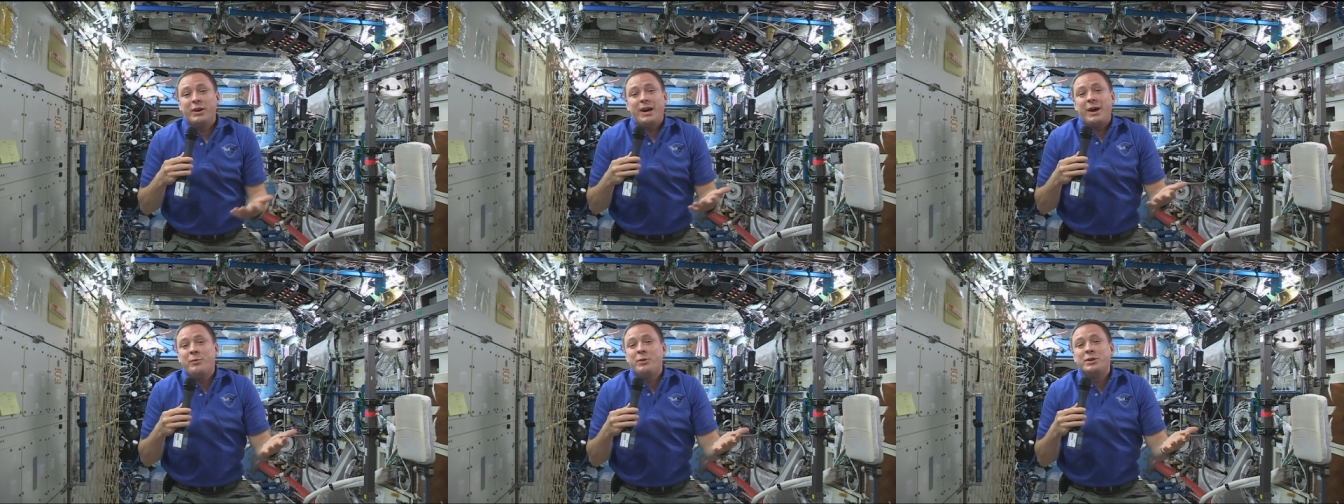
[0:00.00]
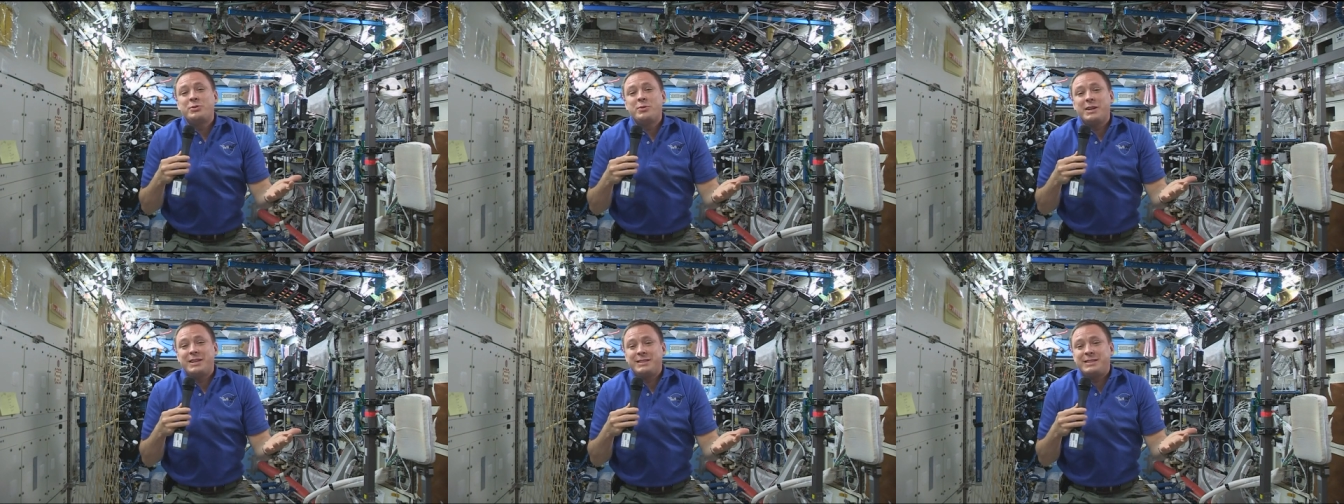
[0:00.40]
I, I,
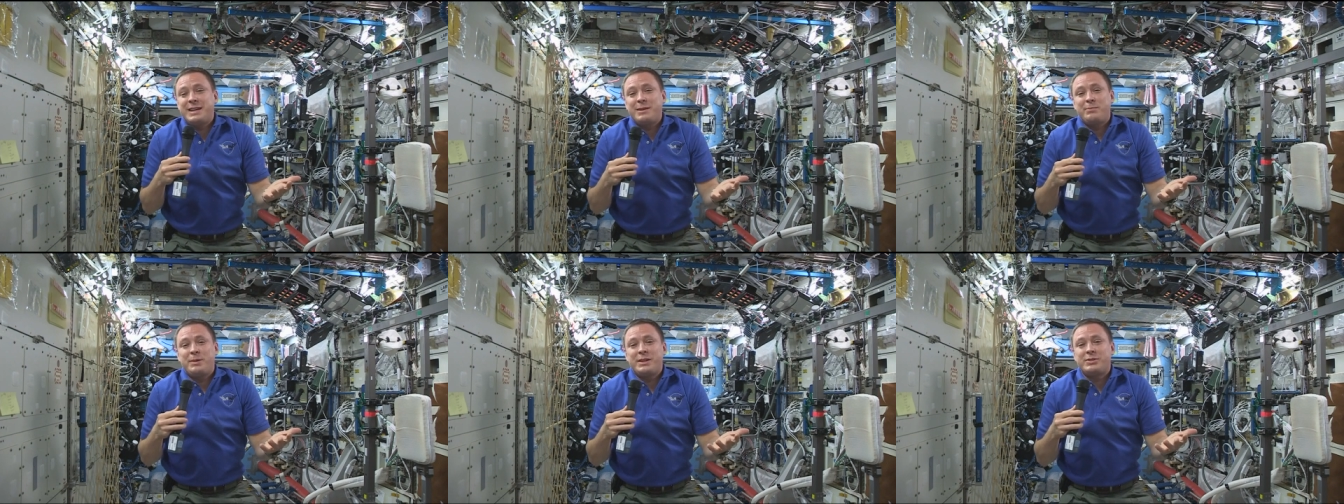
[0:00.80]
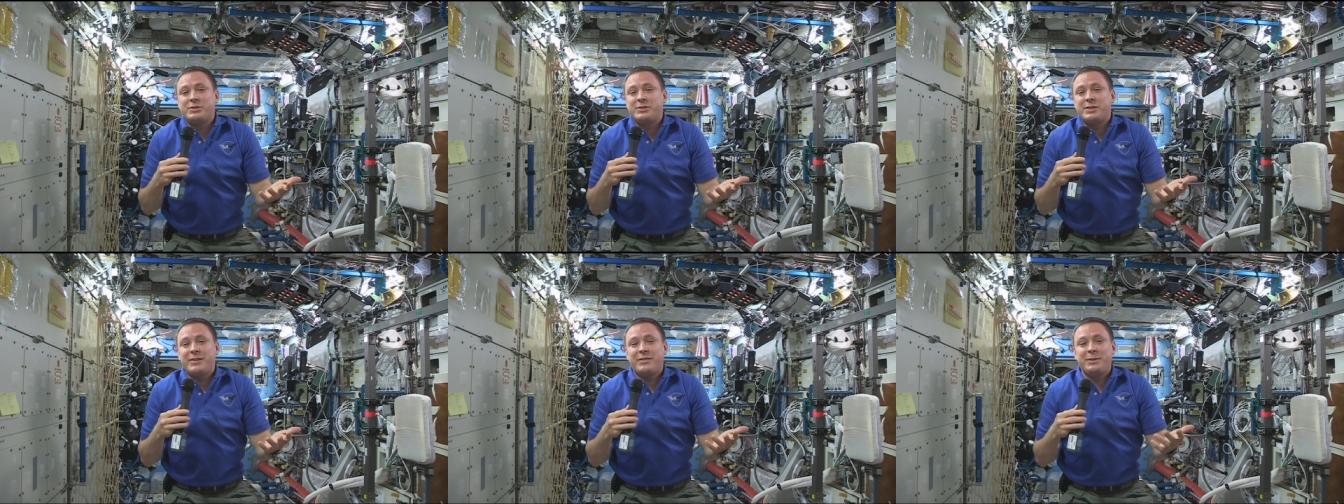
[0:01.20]
wish we could take
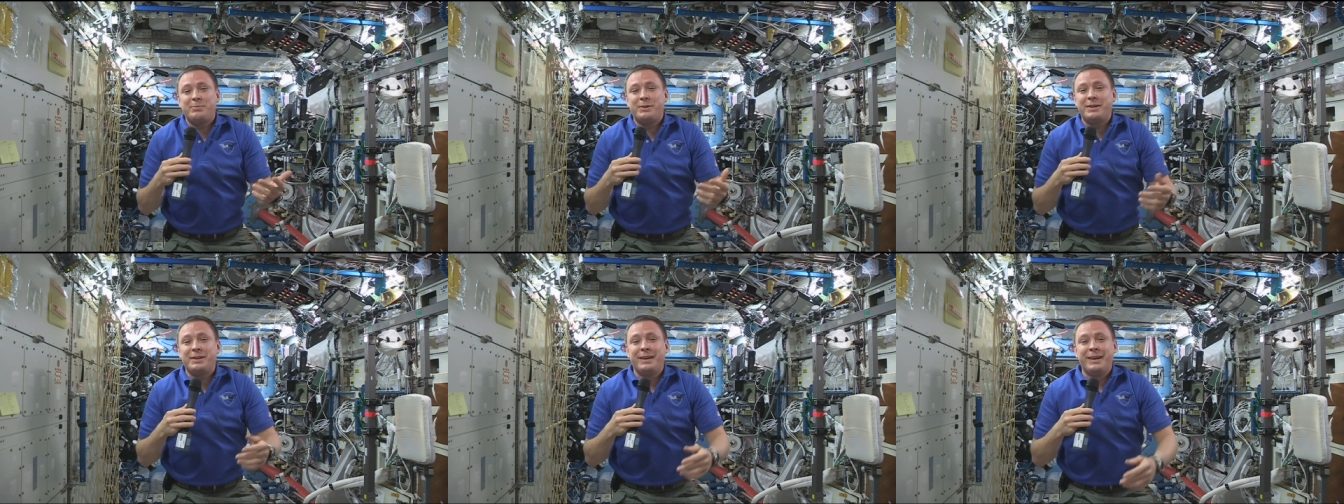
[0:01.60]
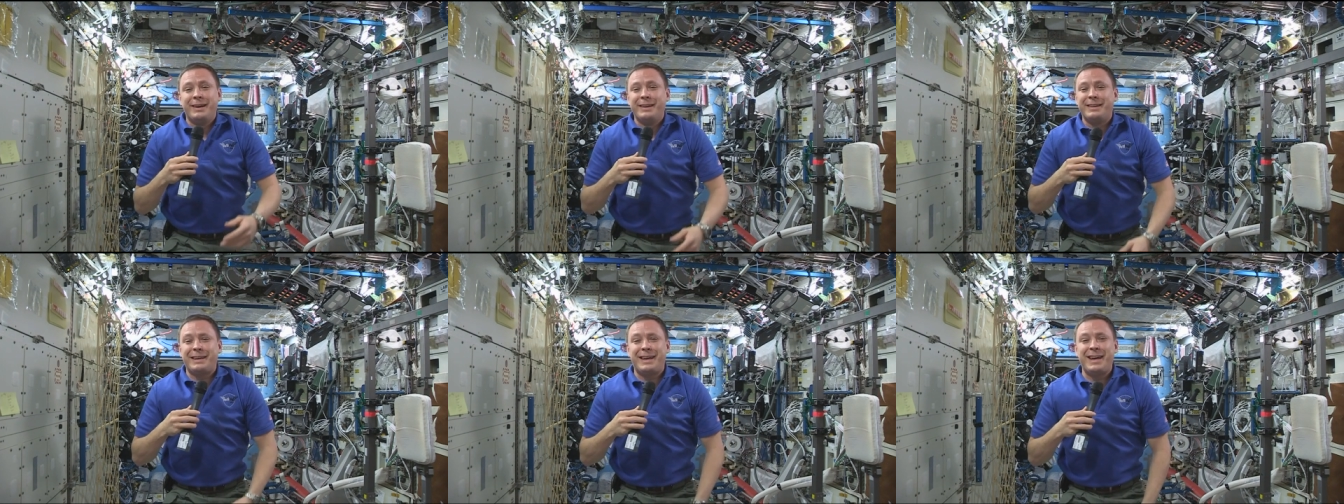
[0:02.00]
pictures of it, but
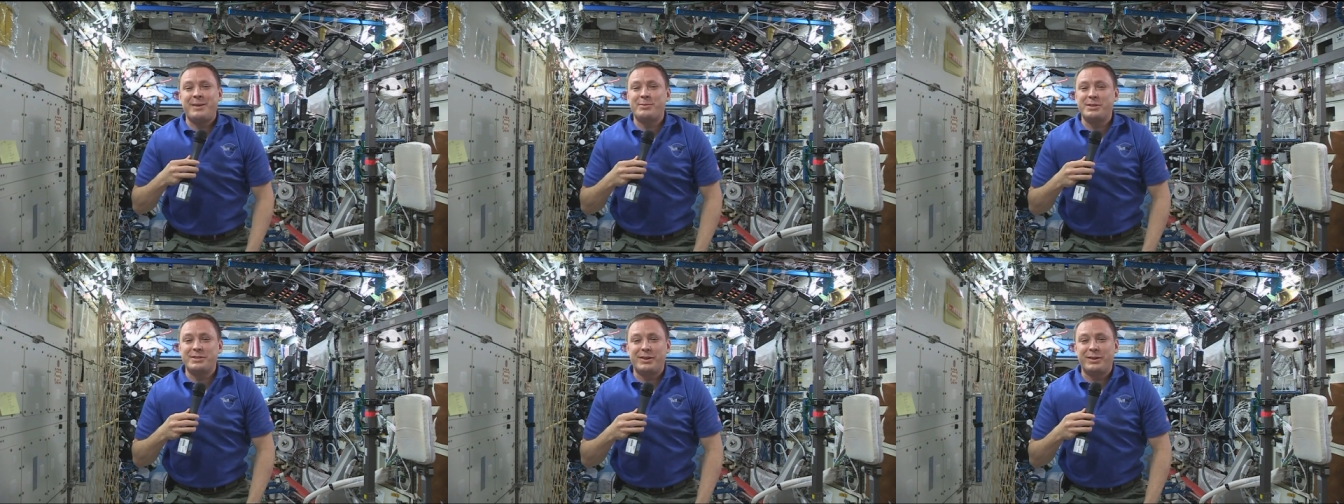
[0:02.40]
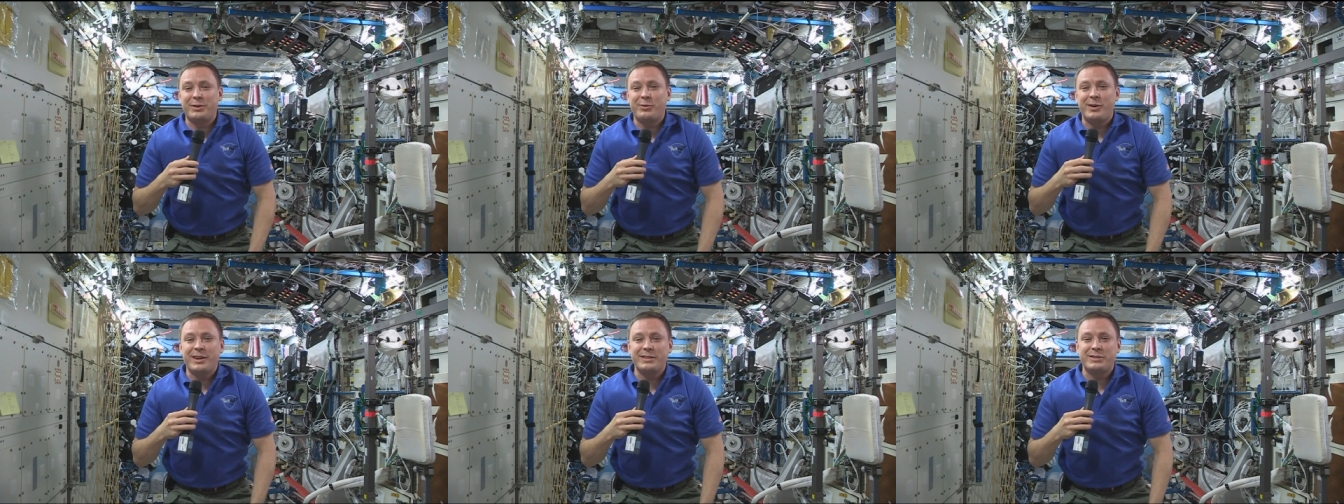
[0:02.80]
the cameras
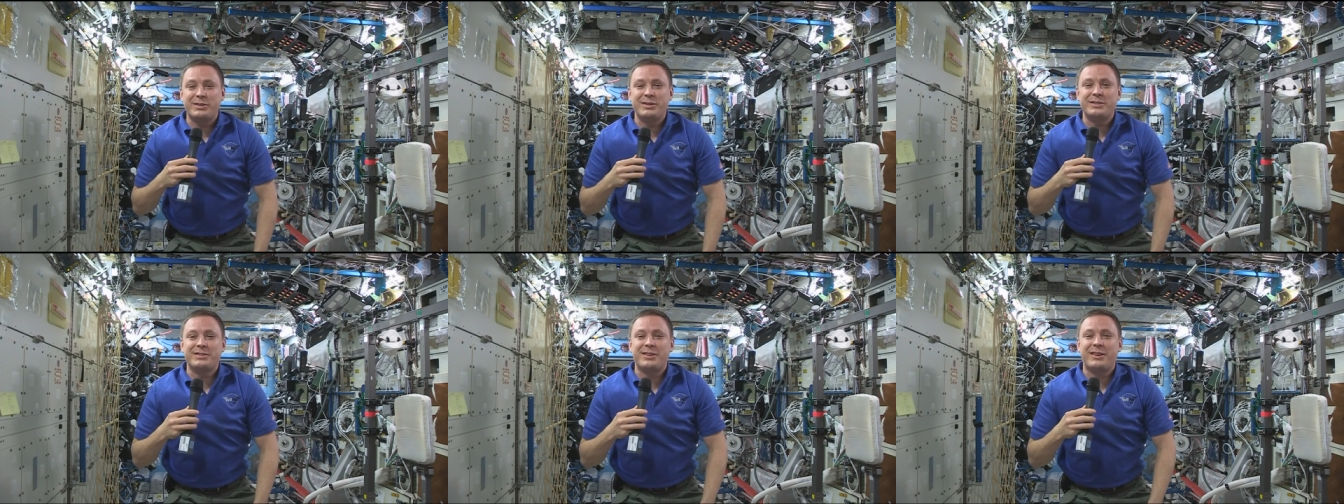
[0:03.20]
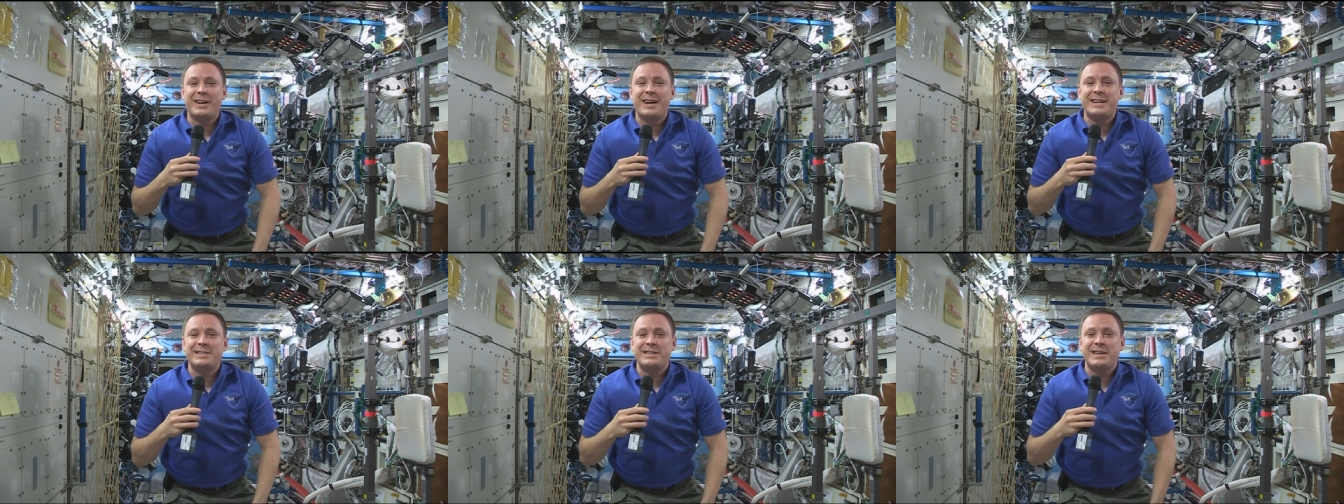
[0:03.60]
aren't quite as good as our
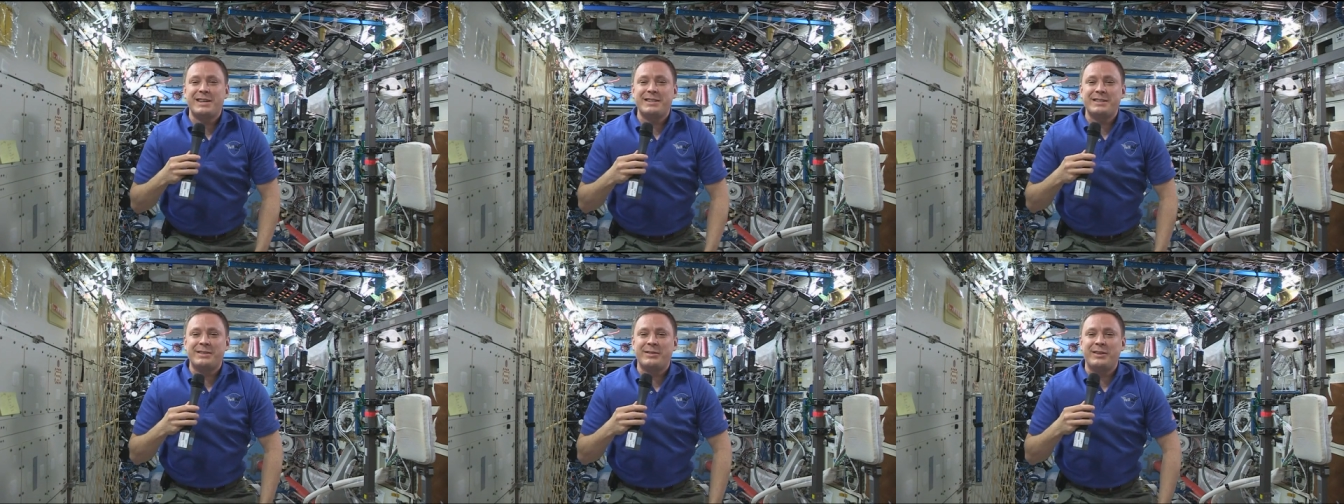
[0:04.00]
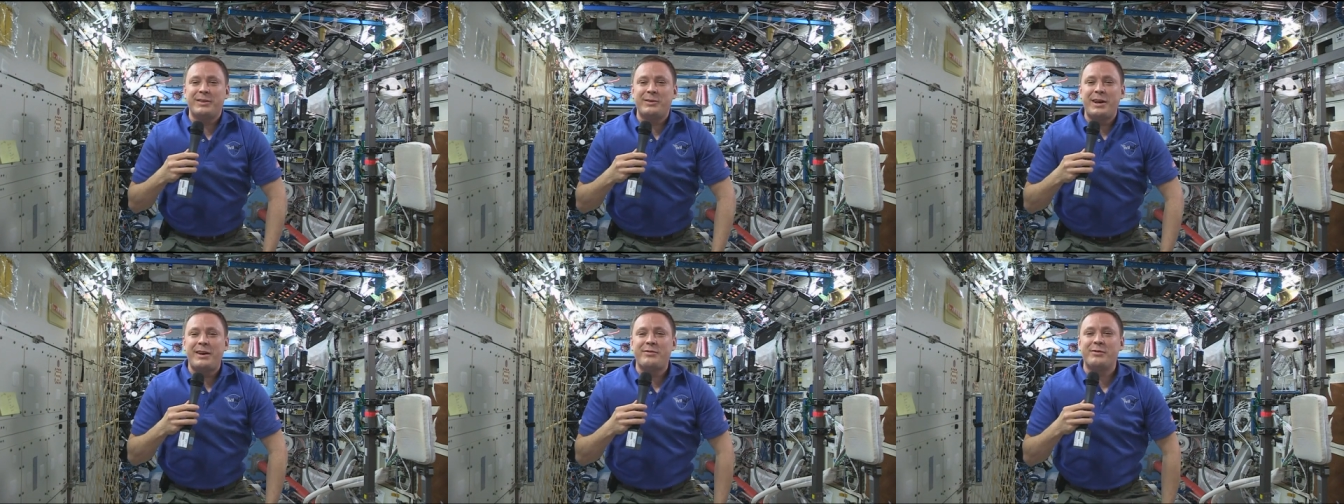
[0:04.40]
eyes yet, and
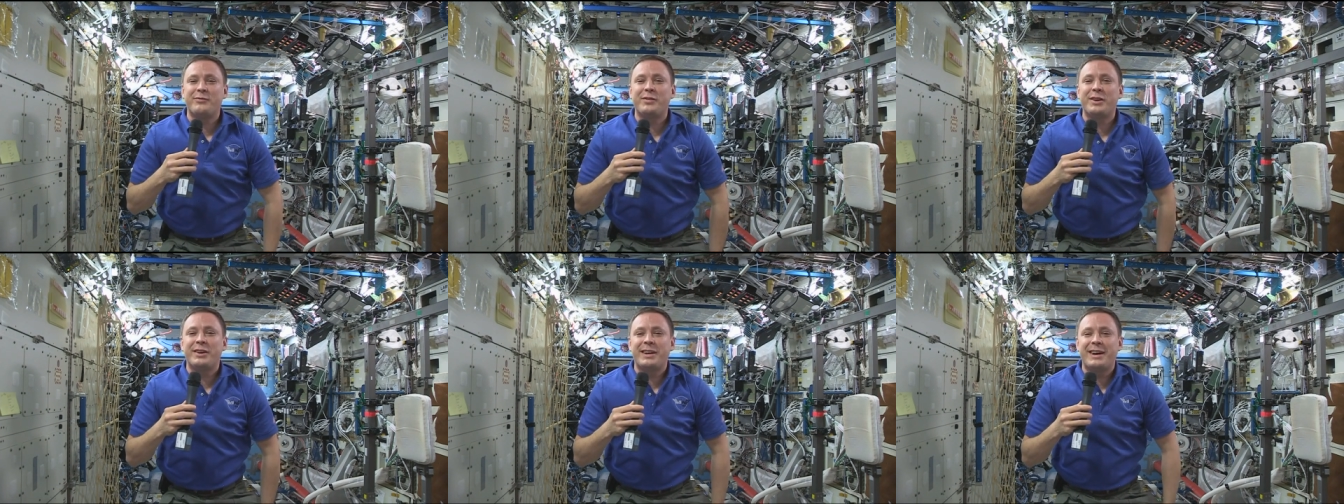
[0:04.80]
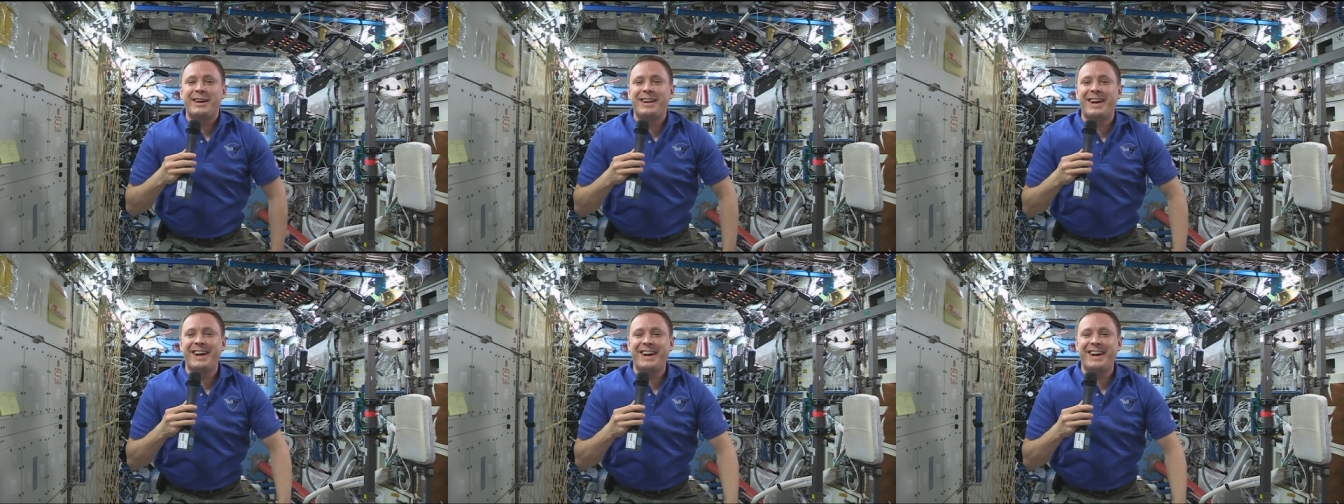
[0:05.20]
haven't figured out